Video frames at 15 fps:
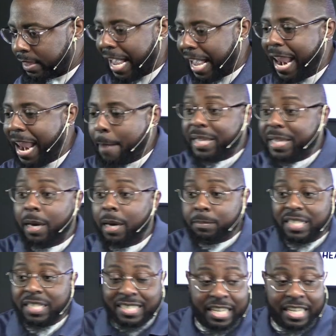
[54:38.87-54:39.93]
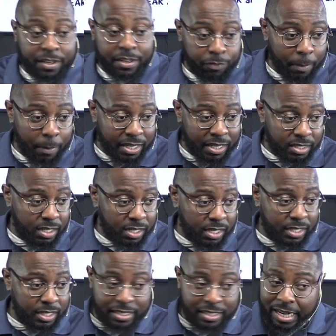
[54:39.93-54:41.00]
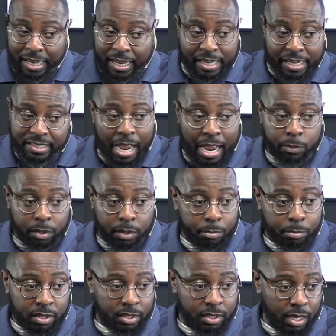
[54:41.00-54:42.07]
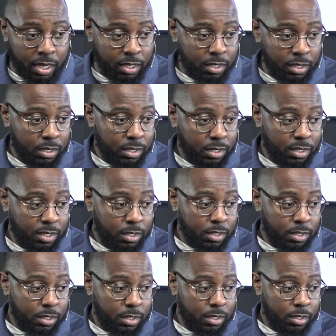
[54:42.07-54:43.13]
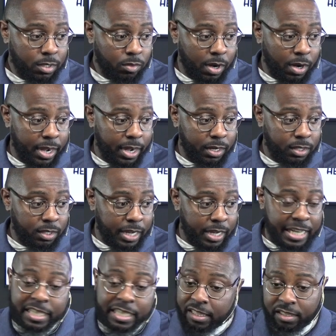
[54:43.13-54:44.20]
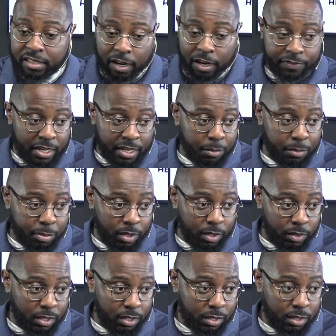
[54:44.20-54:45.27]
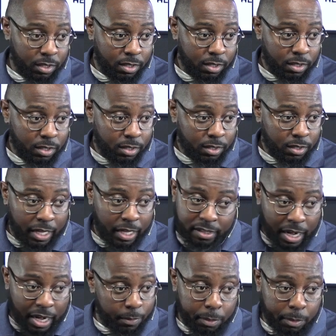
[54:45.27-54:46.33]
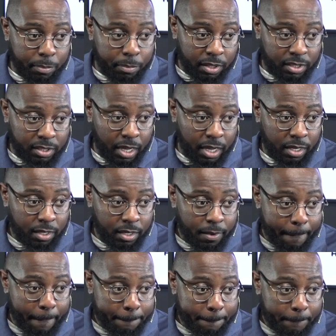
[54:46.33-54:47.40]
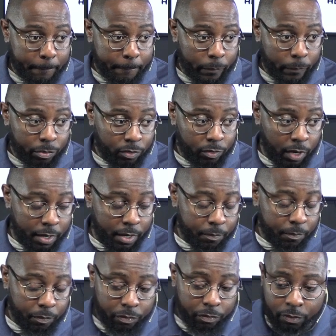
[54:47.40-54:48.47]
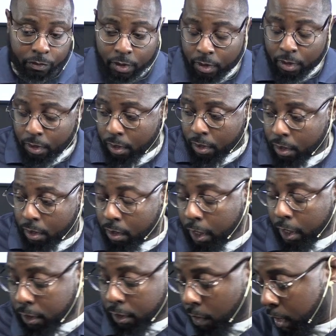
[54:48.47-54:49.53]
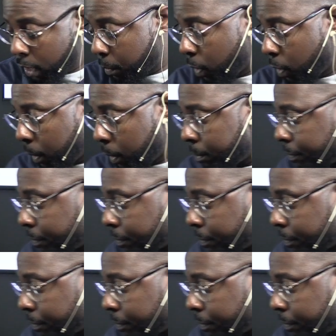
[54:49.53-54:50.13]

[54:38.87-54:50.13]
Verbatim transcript: Now that becomes a sin for my son because they that's not what the book say, right? That's his stuff that he put on it. That's not what the book say, right? Let's go. Keep going.